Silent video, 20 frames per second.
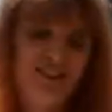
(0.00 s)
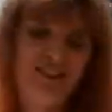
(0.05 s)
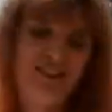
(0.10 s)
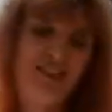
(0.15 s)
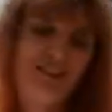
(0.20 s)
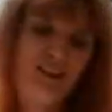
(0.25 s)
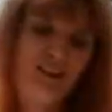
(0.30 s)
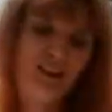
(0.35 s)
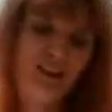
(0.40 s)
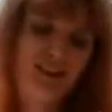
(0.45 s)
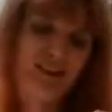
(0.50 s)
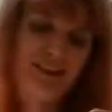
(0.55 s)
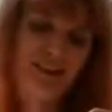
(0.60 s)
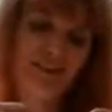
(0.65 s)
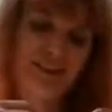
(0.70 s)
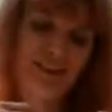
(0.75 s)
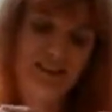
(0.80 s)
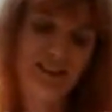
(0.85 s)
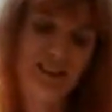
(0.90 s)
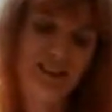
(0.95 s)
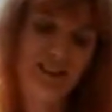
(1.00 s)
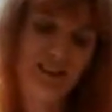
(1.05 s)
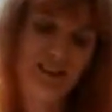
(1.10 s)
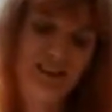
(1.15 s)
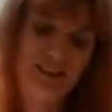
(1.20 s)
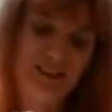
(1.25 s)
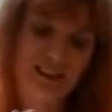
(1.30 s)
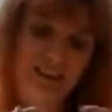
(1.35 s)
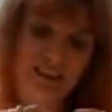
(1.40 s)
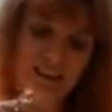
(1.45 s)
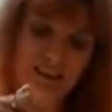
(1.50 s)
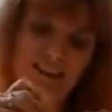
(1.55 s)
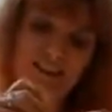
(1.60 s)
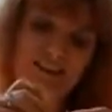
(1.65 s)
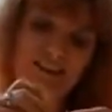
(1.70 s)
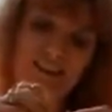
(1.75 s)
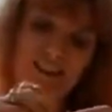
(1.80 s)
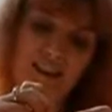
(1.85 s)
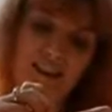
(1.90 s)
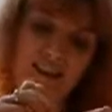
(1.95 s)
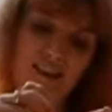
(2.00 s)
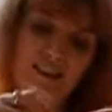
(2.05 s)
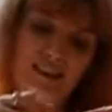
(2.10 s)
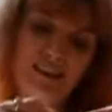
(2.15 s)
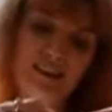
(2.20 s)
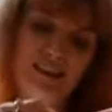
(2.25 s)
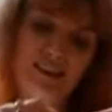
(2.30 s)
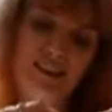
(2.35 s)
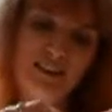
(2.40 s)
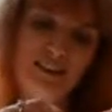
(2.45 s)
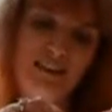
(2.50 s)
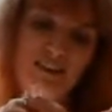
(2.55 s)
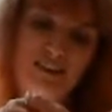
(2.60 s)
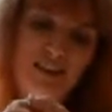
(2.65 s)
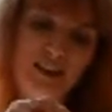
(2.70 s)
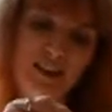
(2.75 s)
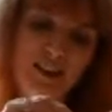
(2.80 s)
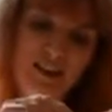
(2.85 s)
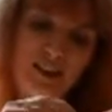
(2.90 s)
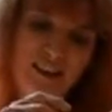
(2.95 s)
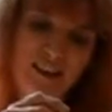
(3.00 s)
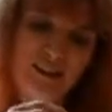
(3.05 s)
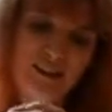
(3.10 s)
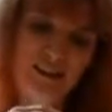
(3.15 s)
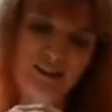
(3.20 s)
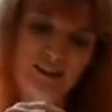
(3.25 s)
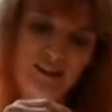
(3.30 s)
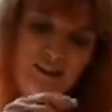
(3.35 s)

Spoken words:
it's not as easy as I thought.